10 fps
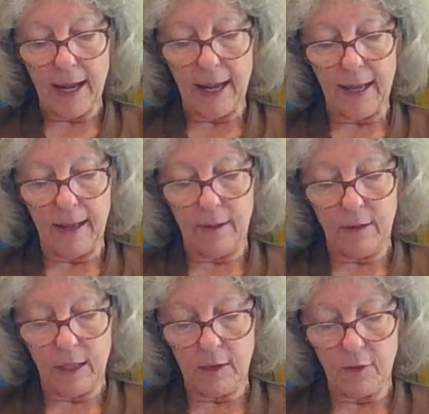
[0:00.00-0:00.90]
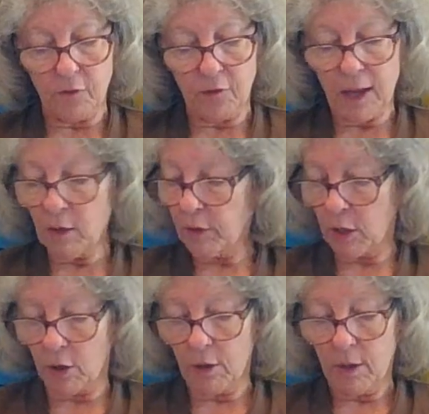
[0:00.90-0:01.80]
And the
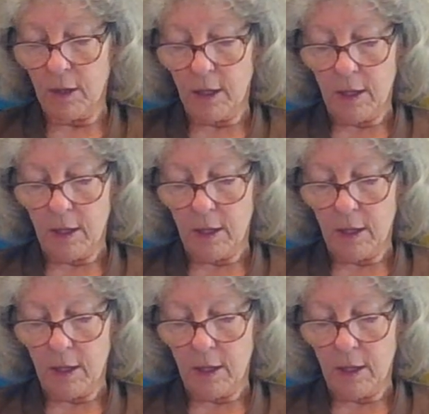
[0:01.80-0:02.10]
failure